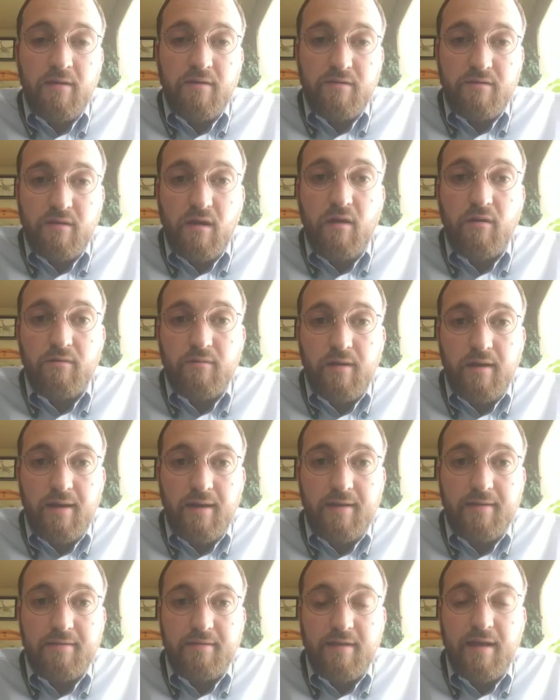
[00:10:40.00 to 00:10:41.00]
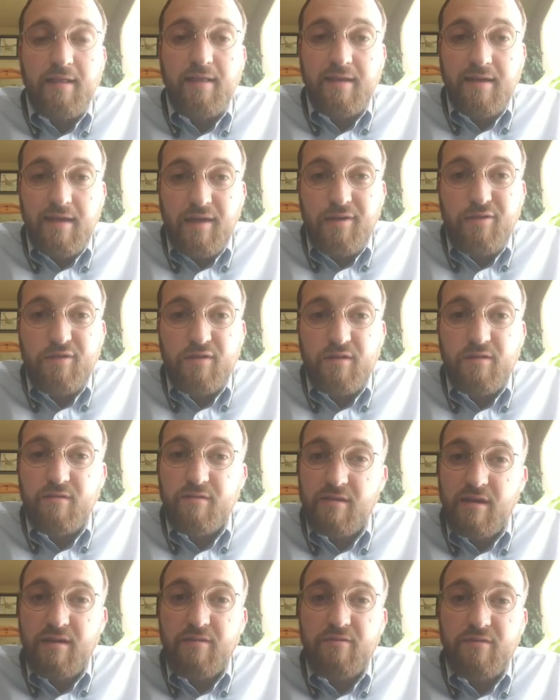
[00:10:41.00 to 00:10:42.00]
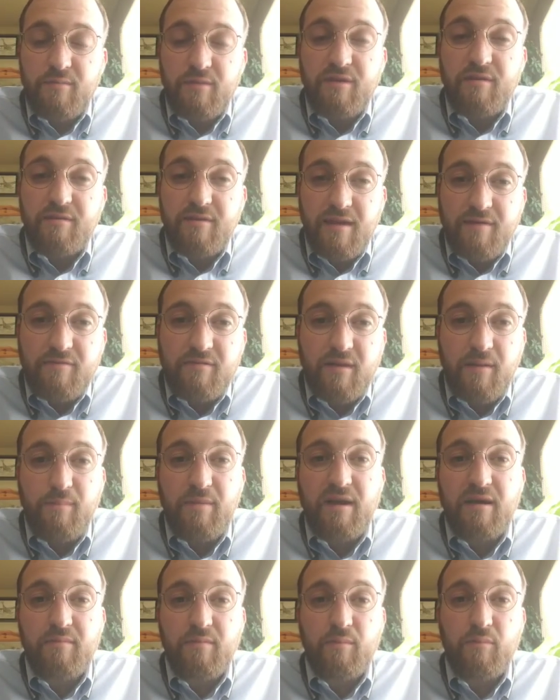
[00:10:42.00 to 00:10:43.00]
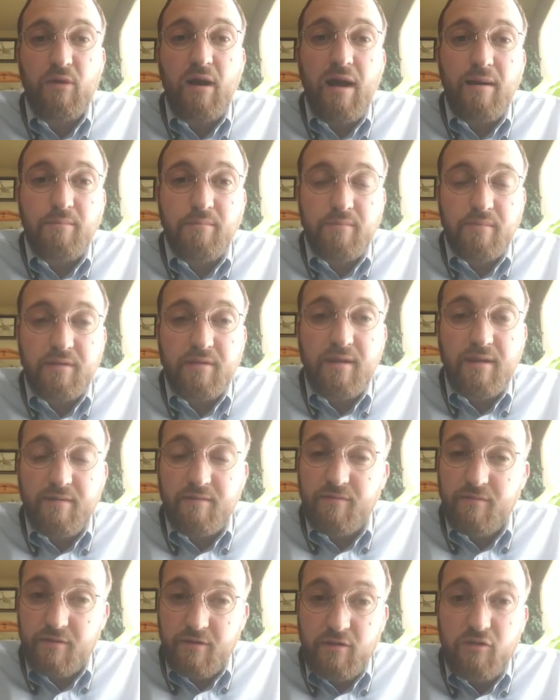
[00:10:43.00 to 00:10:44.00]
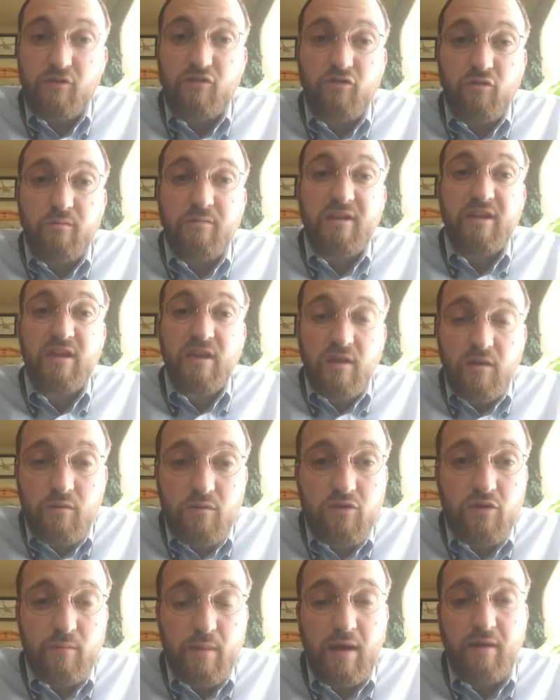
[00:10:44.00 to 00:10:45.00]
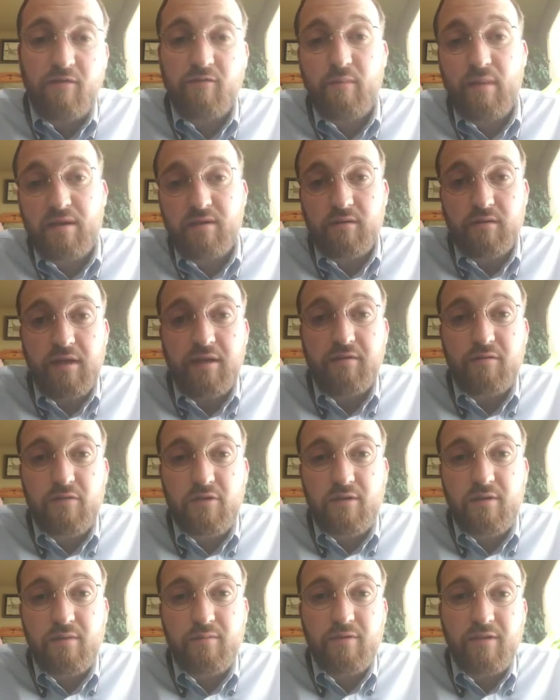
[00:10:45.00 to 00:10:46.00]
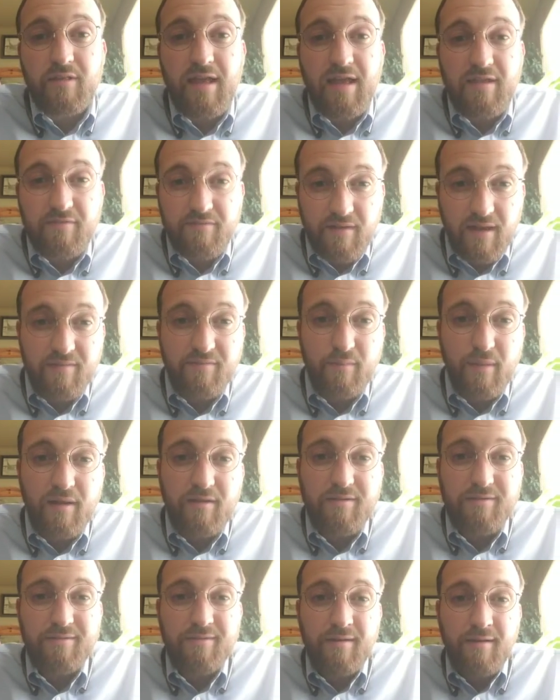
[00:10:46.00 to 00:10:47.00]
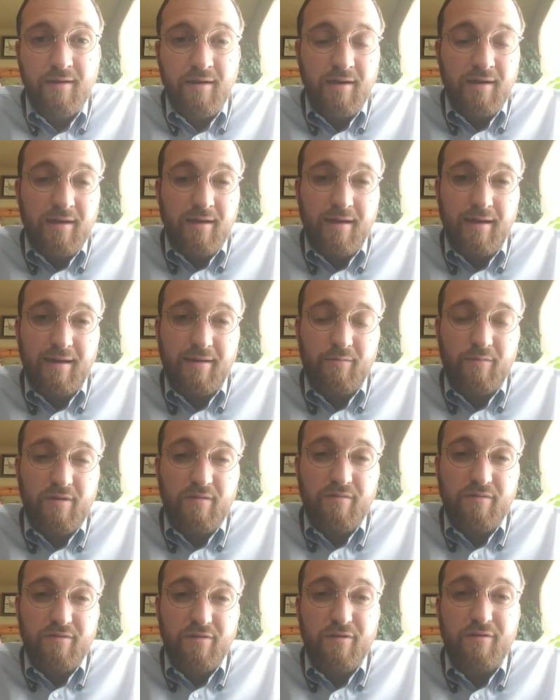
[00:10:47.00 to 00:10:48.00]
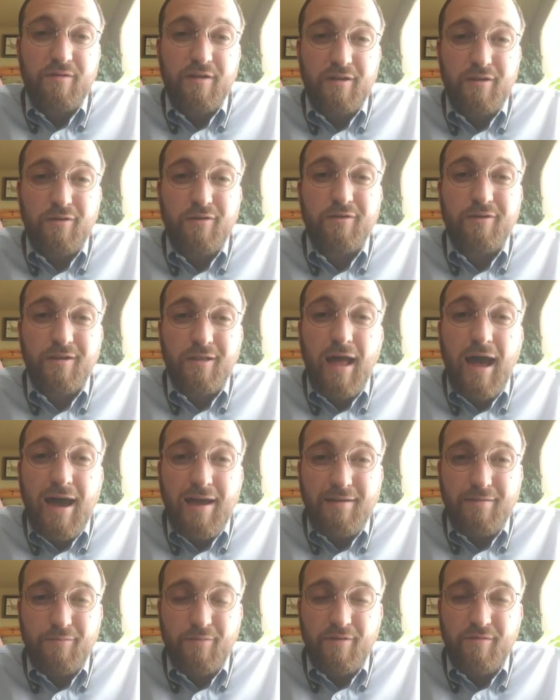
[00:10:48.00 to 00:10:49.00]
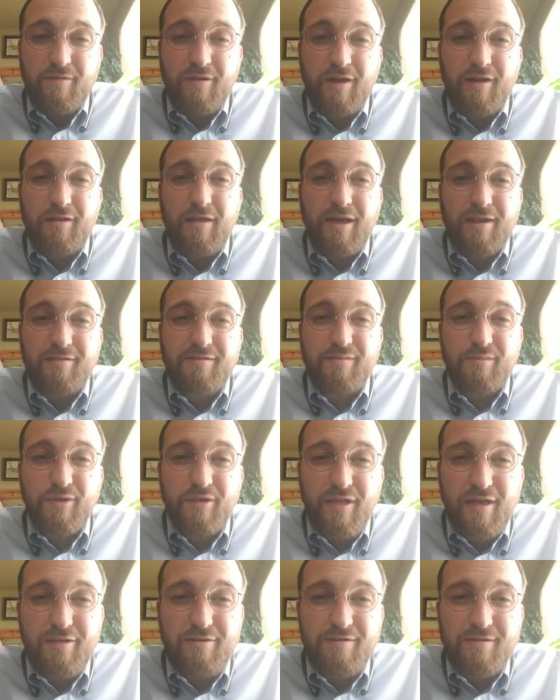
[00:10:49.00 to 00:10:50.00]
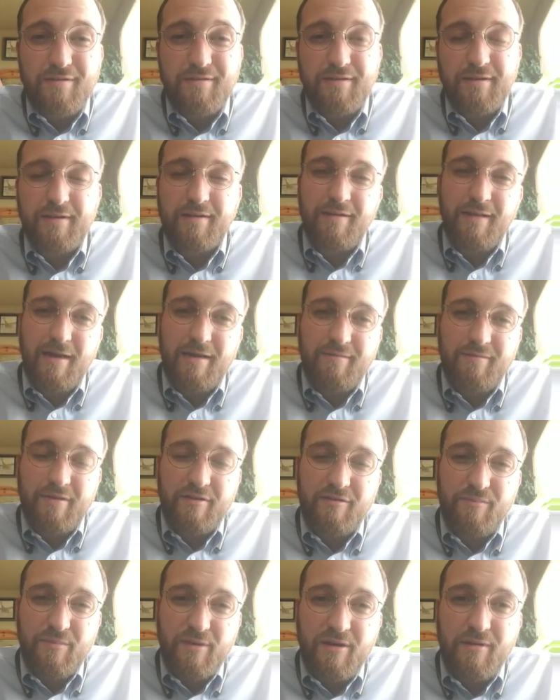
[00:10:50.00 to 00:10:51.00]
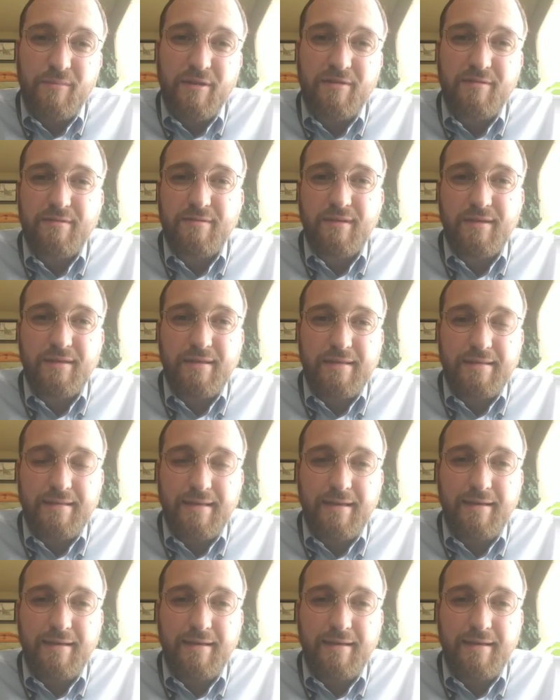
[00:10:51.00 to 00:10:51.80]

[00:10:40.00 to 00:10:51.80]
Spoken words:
So, delegation incentives have been definitely a bearable problem, and they've consumed a huge amount of mental energy over the last 5 months. We've certainly learned a lot, and we've done a lot of simulation and a lot of experiments, and